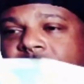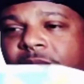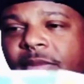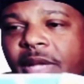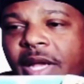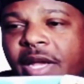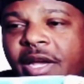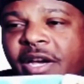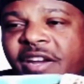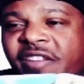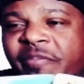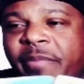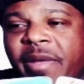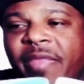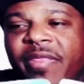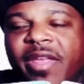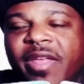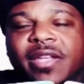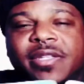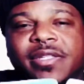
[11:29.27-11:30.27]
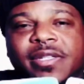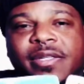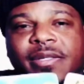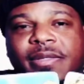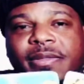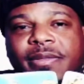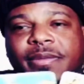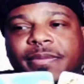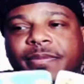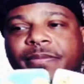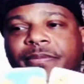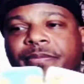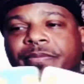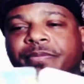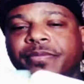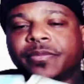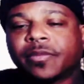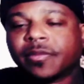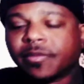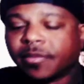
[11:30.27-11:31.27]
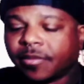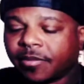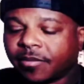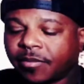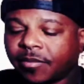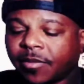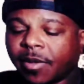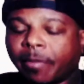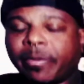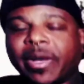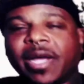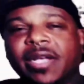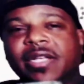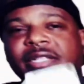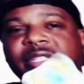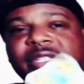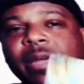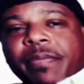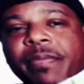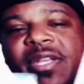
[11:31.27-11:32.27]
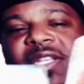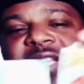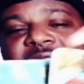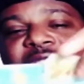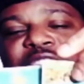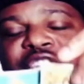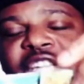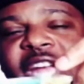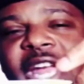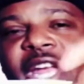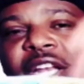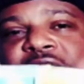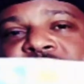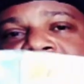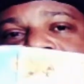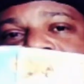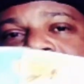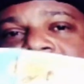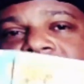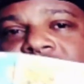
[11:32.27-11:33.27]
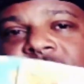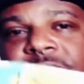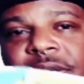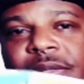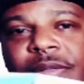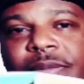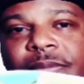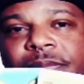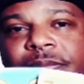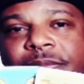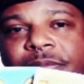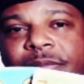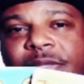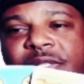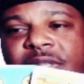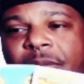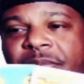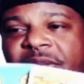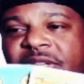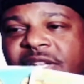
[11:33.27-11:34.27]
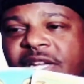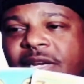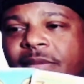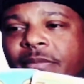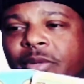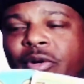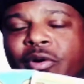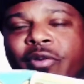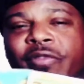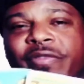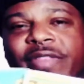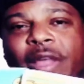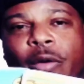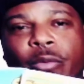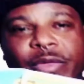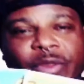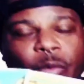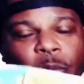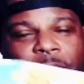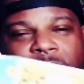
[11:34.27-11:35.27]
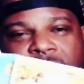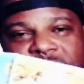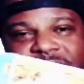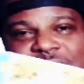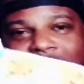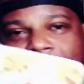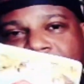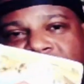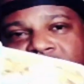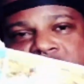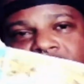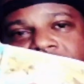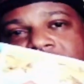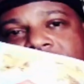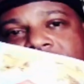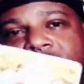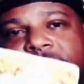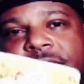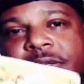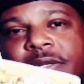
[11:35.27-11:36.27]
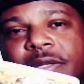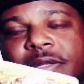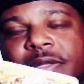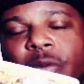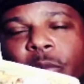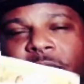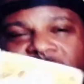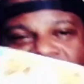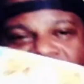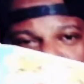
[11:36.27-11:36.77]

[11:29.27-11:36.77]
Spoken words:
It could have been this. But something didn't change. Something didn't move. That the wheel stopped turning. The Wheel of